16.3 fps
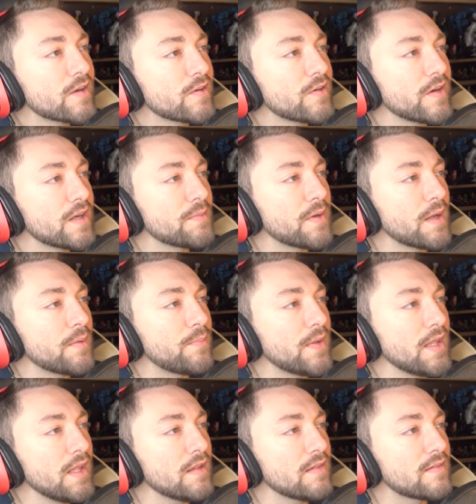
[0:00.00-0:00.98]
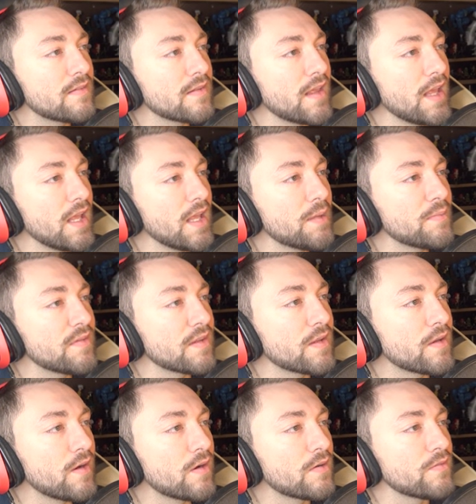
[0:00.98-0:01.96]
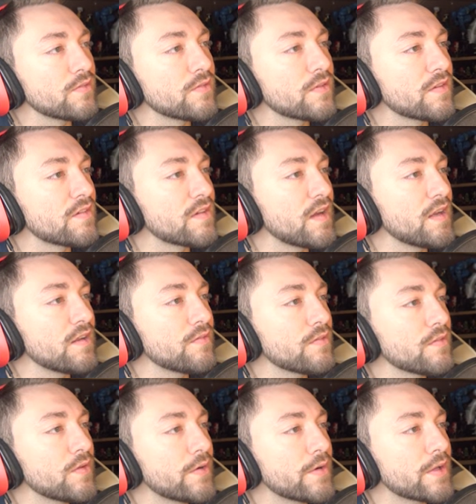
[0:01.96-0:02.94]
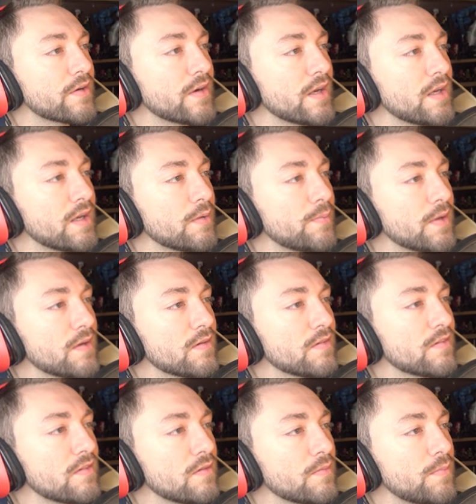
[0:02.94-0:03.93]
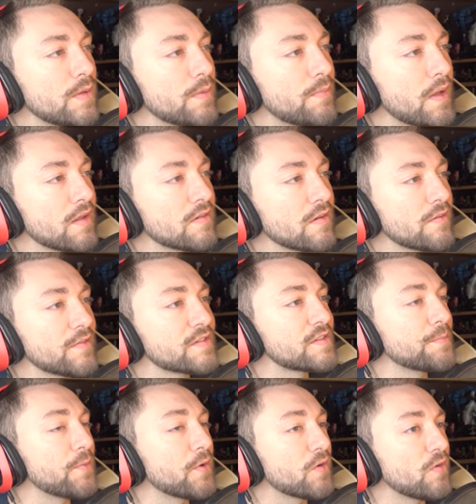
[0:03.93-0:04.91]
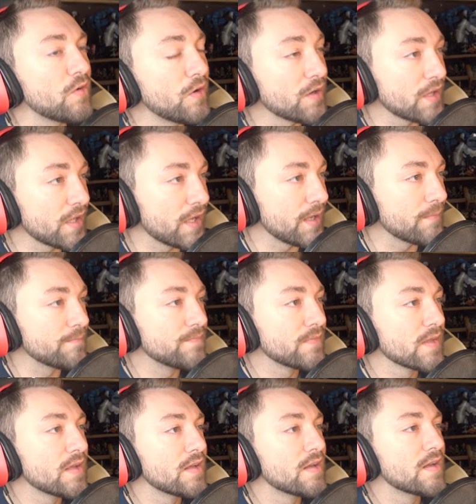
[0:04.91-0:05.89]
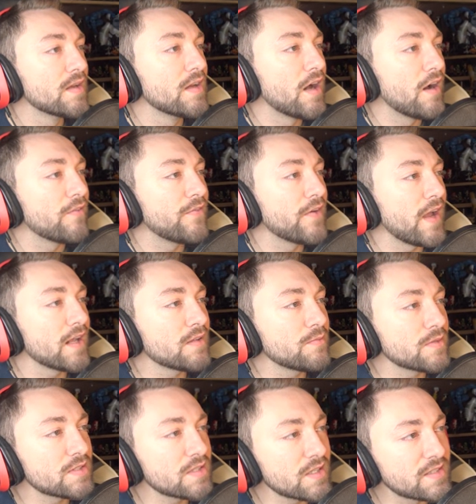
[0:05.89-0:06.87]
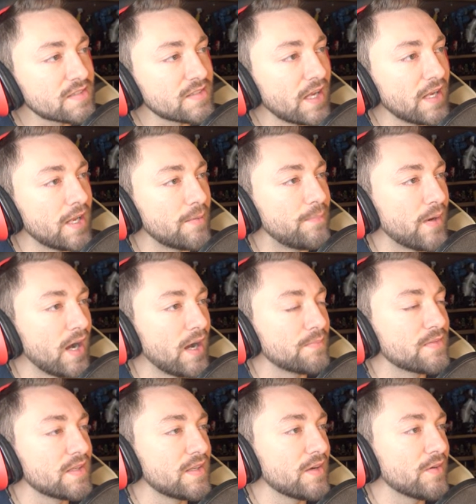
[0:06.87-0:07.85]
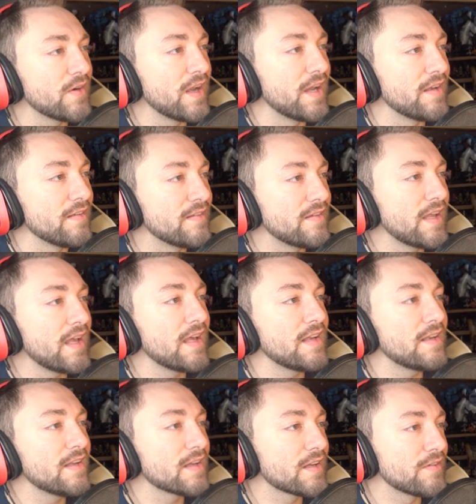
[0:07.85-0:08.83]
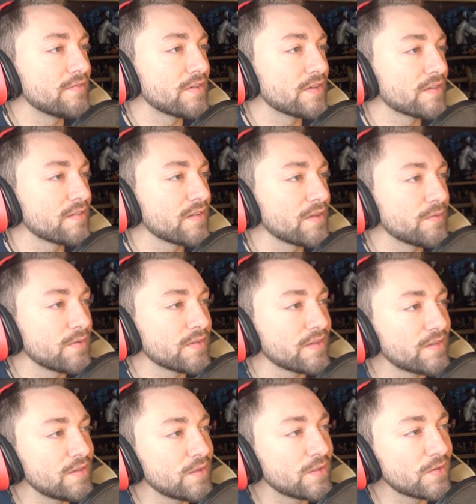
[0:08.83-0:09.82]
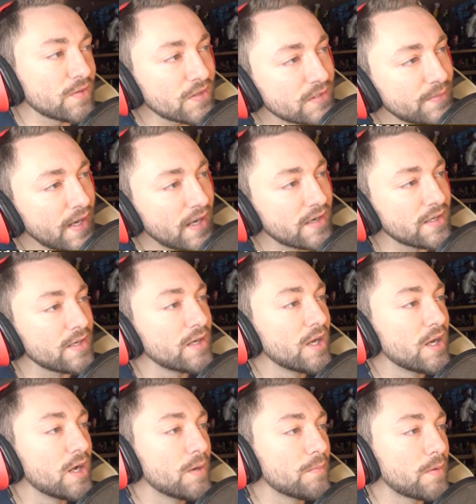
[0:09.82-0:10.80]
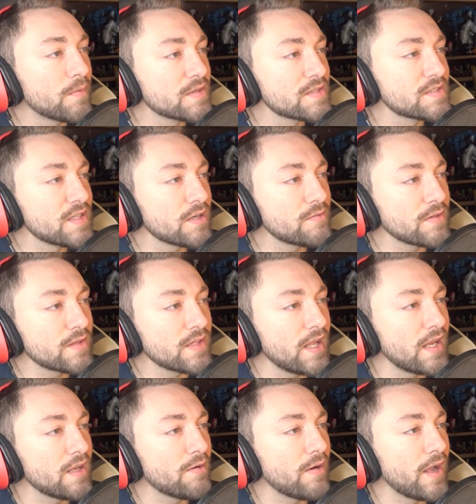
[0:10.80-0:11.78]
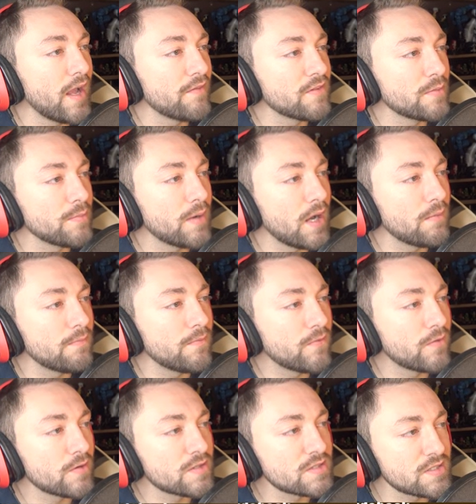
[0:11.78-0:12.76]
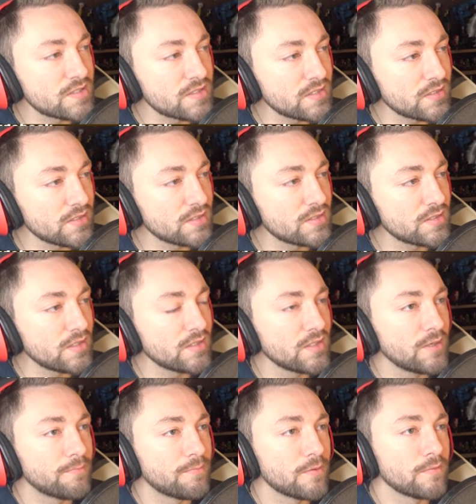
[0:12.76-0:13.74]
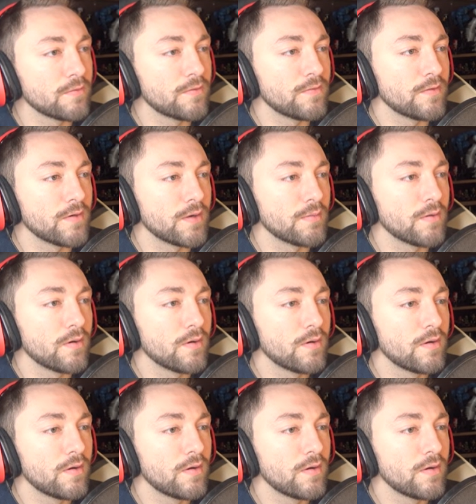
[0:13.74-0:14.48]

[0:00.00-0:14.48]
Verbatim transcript: Created by Pete's Games and Carnival, the design of the loading crane appears to be based off a simple claw game, a fact which excited Bob to no end. Ted, conversely, wasn't too thrilled about it, but was stuck with it anyway after Bob forged his signature on the approval form.